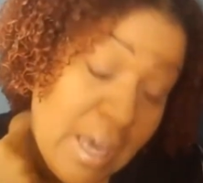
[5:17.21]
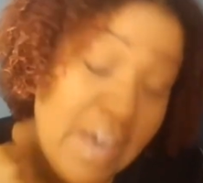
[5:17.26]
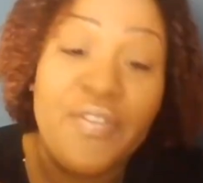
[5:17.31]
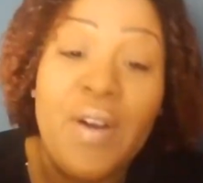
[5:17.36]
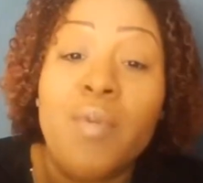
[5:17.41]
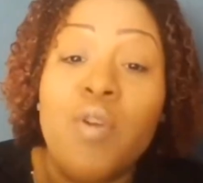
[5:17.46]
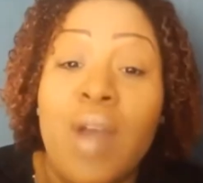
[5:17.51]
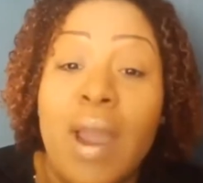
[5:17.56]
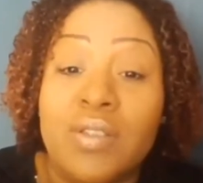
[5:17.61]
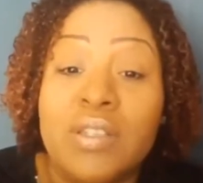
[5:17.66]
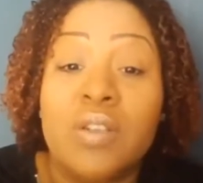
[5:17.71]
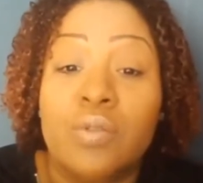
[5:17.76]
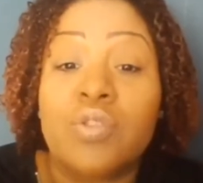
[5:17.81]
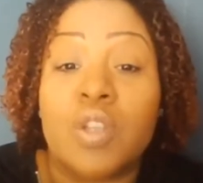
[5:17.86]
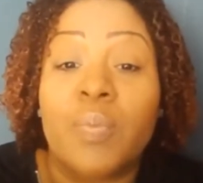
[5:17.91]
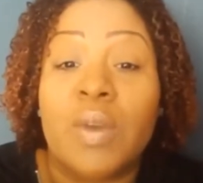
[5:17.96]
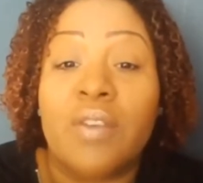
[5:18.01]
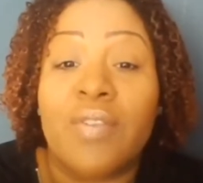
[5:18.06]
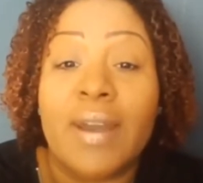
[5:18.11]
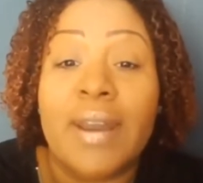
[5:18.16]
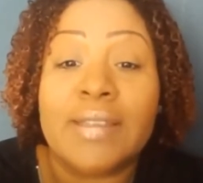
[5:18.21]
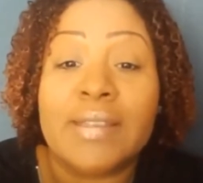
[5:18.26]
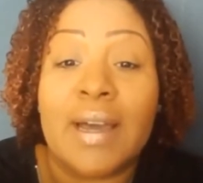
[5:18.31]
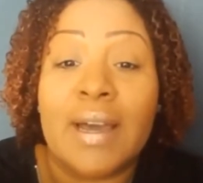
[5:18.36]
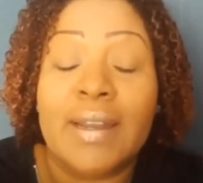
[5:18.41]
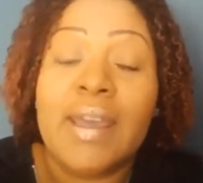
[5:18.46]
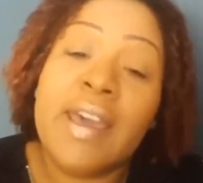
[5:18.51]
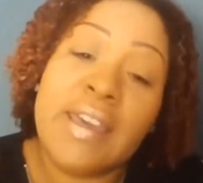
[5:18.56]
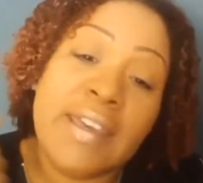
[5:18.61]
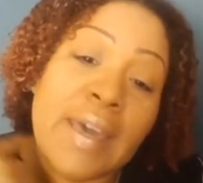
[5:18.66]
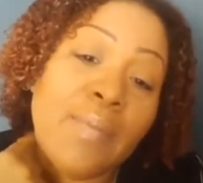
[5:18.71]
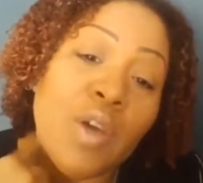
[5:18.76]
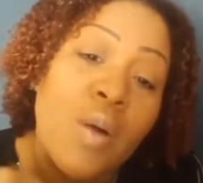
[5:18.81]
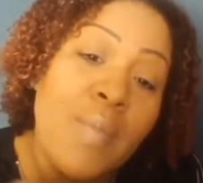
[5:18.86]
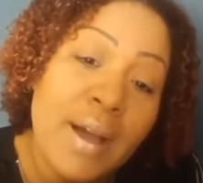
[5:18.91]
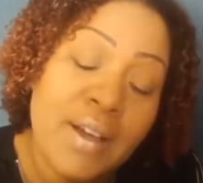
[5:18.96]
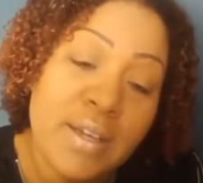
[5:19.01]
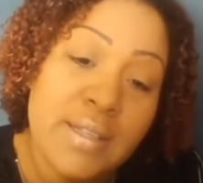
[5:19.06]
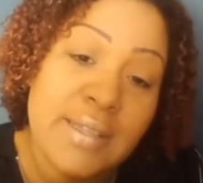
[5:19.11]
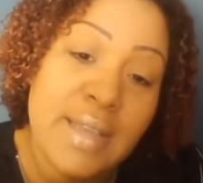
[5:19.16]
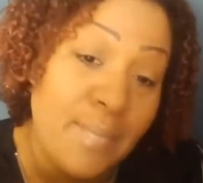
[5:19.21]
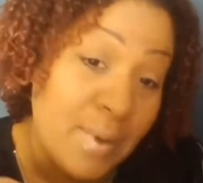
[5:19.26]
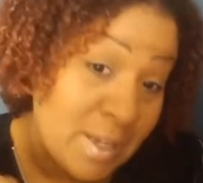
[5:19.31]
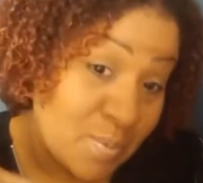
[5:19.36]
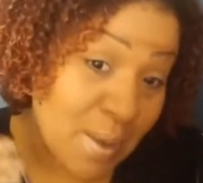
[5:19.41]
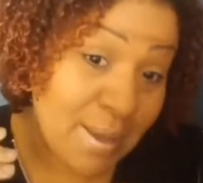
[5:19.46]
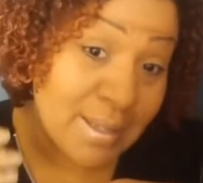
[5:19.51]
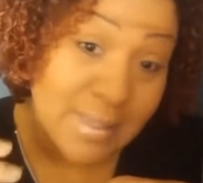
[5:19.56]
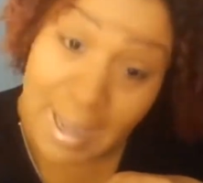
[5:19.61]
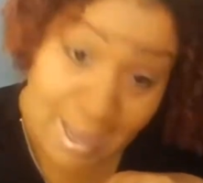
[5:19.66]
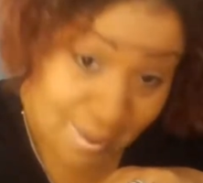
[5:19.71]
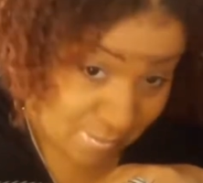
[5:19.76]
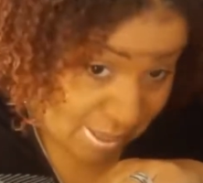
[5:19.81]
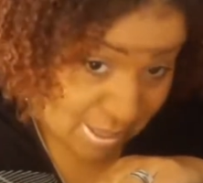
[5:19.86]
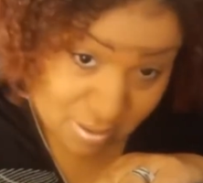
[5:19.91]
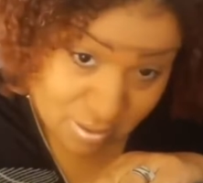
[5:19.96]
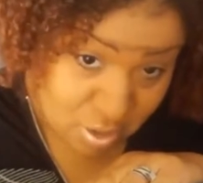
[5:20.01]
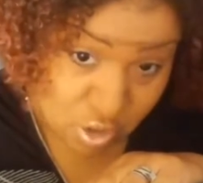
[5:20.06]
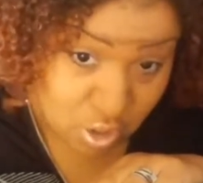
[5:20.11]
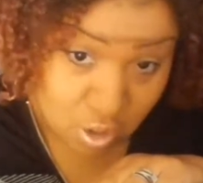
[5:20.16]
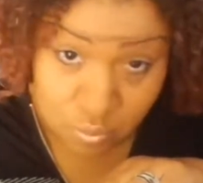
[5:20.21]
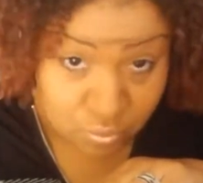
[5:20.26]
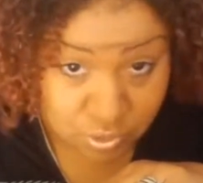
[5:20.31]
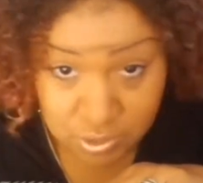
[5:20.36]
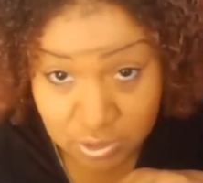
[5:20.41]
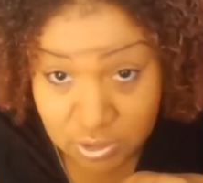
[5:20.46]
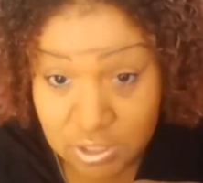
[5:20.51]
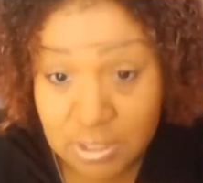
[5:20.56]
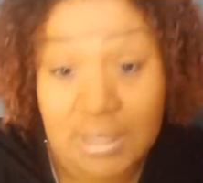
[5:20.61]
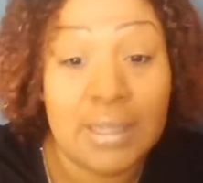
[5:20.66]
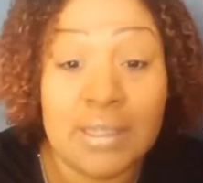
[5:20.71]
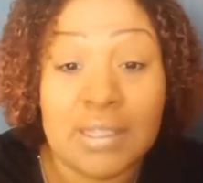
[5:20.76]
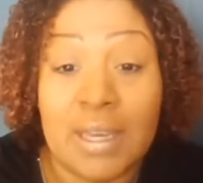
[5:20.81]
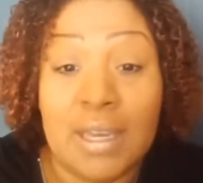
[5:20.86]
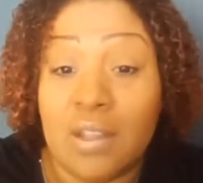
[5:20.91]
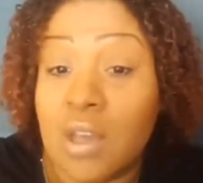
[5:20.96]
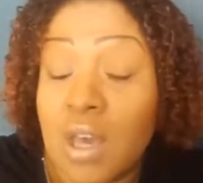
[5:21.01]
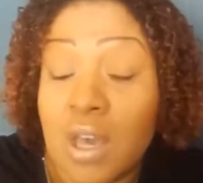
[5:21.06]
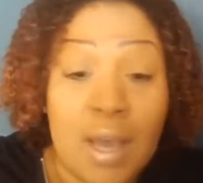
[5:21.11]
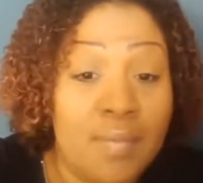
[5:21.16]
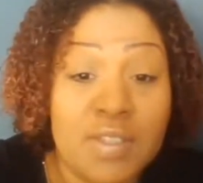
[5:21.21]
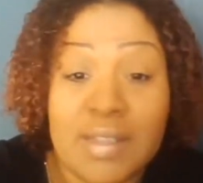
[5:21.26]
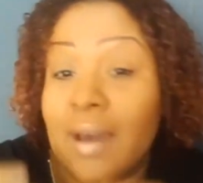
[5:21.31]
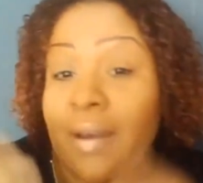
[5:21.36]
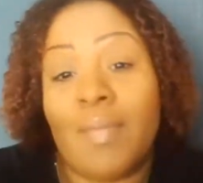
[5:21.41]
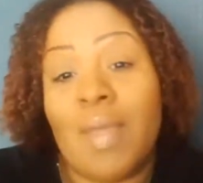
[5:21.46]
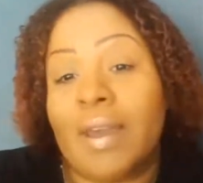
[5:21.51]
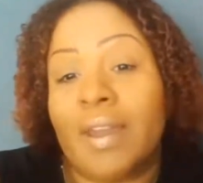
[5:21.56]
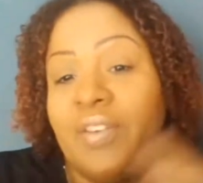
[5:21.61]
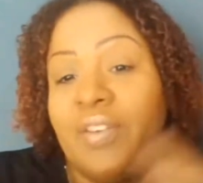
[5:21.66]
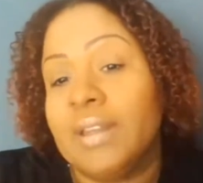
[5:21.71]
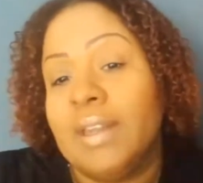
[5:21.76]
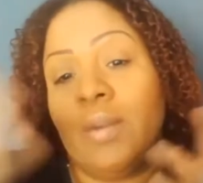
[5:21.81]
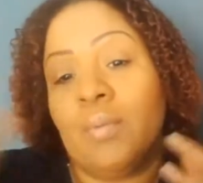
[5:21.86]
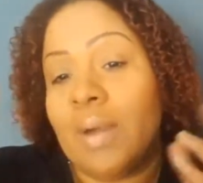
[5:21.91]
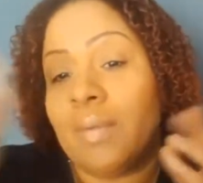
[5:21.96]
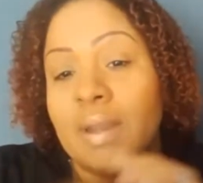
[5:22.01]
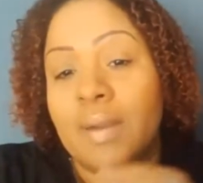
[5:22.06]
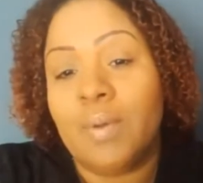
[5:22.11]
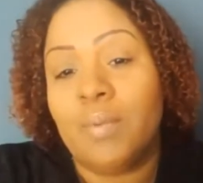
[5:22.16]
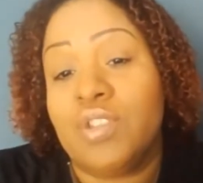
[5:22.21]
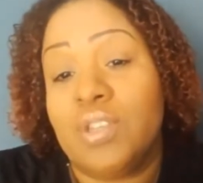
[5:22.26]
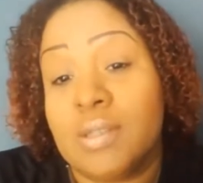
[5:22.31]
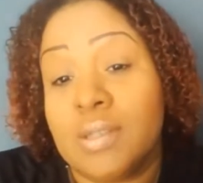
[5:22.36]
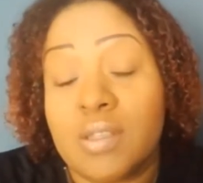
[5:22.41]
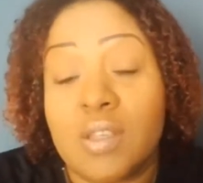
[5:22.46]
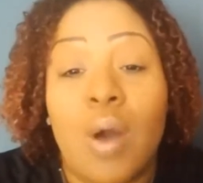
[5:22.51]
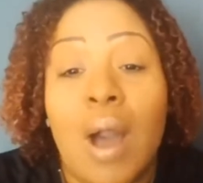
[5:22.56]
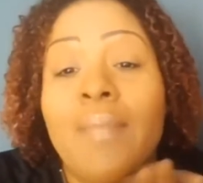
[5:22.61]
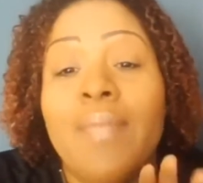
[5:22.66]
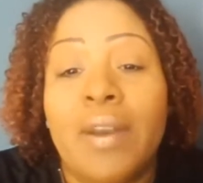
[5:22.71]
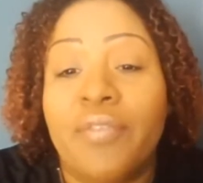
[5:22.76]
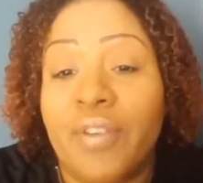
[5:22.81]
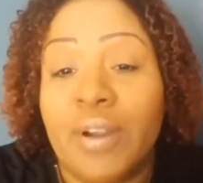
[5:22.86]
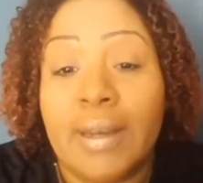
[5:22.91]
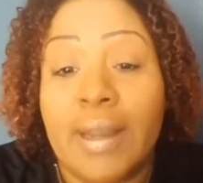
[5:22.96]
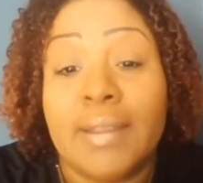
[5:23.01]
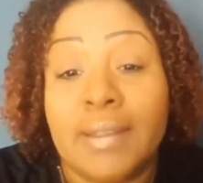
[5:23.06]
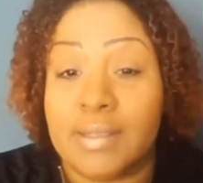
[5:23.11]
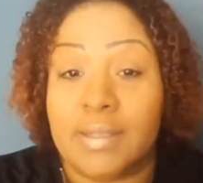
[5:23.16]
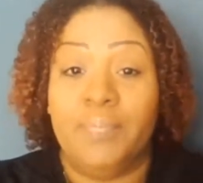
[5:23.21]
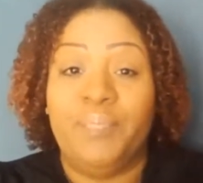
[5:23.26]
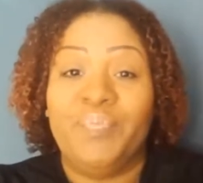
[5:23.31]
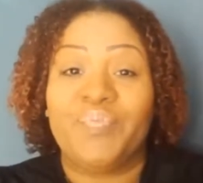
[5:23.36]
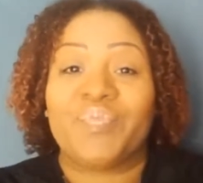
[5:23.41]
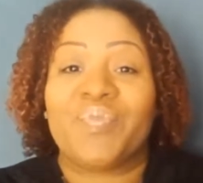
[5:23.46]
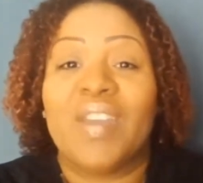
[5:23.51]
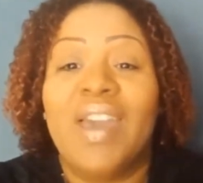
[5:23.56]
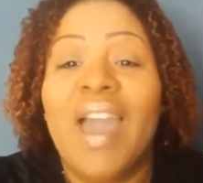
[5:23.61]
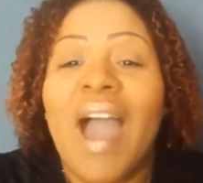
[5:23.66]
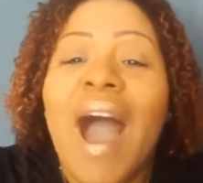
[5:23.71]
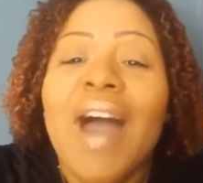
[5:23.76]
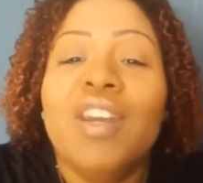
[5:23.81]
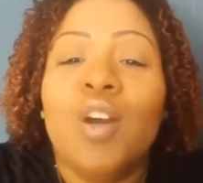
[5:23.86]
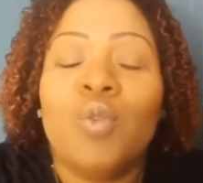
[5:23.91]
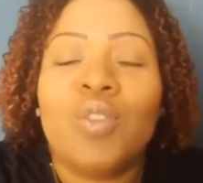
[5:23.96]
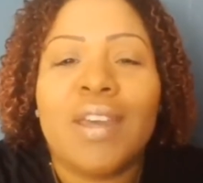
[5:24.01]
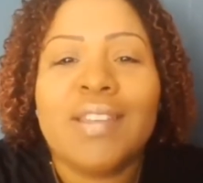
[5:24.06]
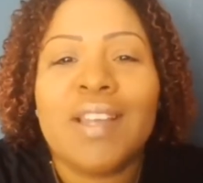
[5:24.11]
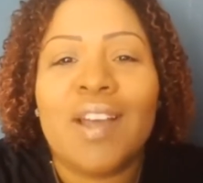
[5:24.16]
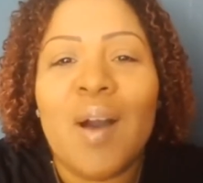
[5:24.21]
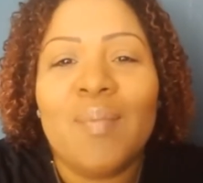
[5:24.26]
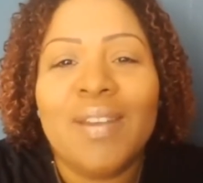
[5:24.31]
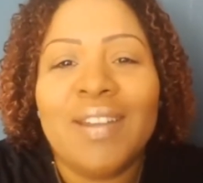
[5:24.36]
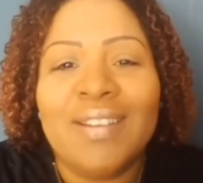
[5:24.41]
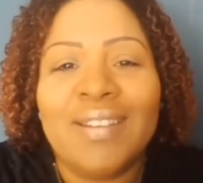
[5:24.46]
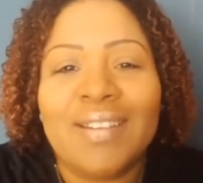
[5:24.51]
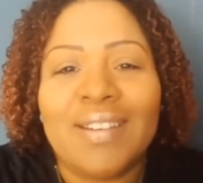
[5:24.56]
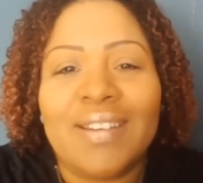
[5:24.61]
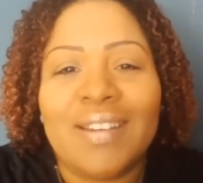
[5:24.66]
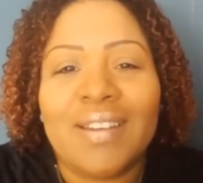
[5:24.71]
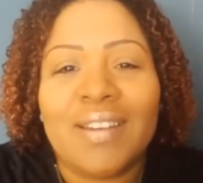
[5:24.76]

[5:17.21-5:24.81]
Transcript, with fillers: If I'm around to, to be around that side, get me on my good side because by the time you know the, the guillotine comes down, I'm not going to feel it anyway. I'm going to be with Jesus, so I'm not afraid of that. Listen, I know things are coming.